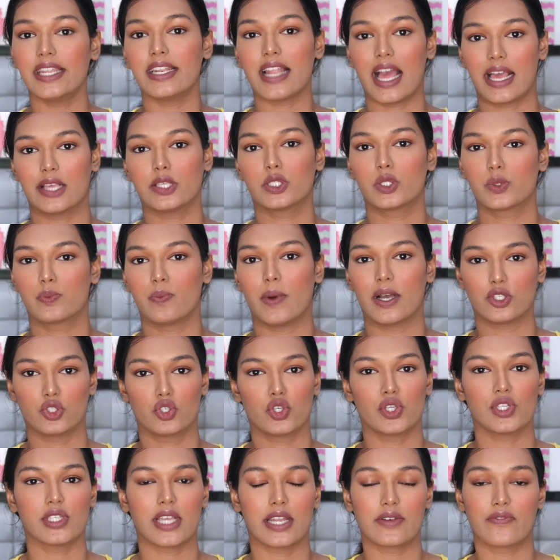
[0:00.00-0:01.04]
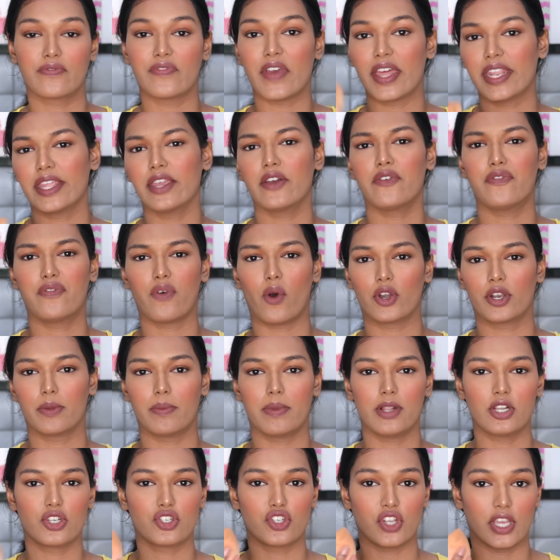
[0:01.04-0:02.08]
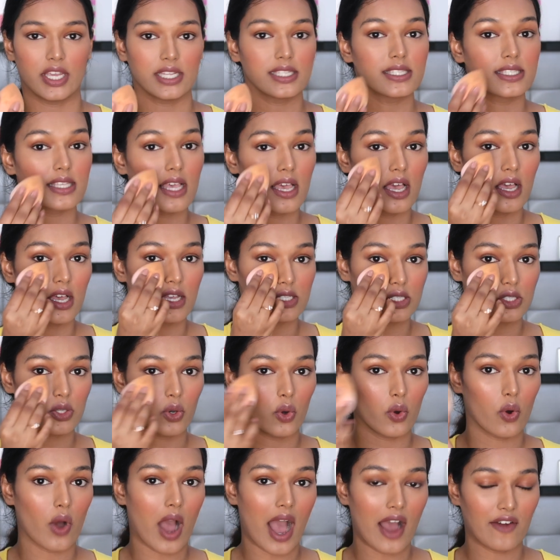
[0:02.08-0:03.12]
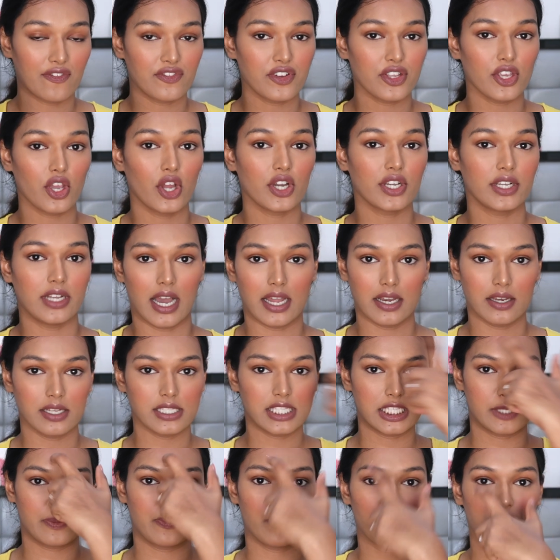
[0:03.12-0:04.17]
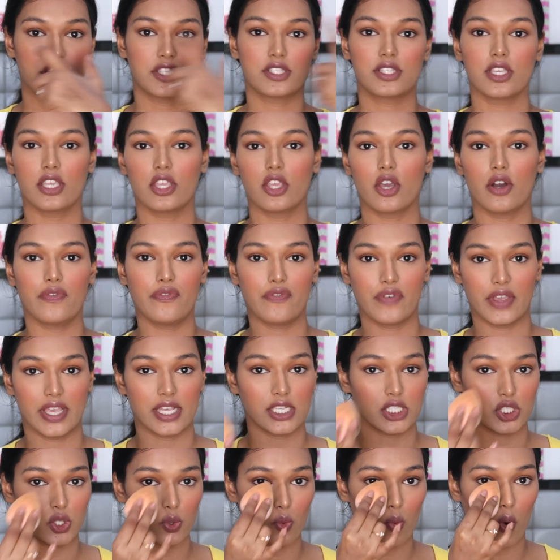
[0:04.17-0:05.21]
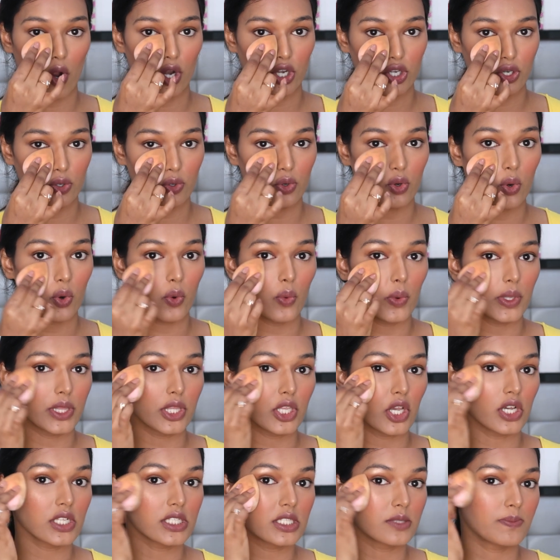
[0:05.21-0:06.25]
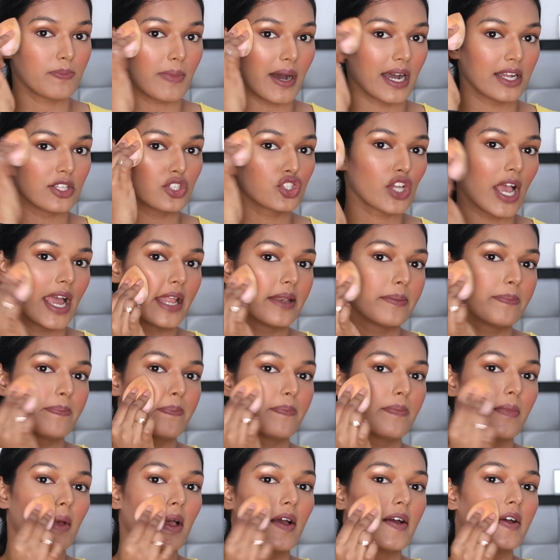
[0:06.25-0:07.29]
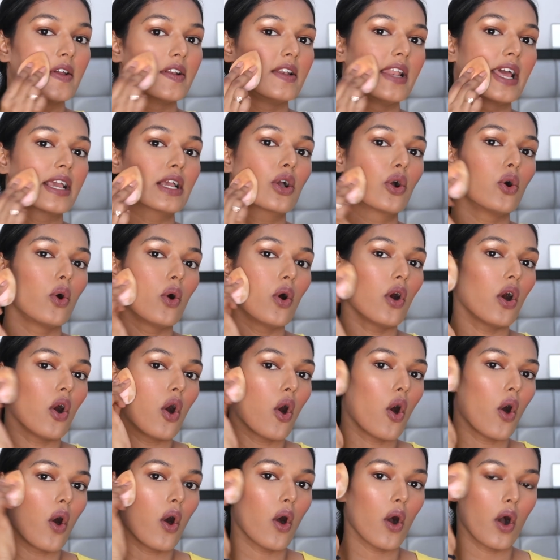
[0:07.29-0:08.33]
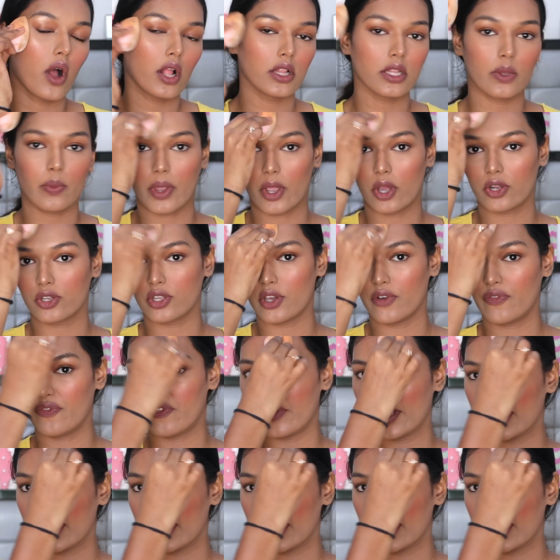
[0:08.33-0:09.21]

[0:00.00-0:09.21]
nice sponges at very affordable rates. So after you're done spritzing your face, you want to go with your sponge and like go all the way on your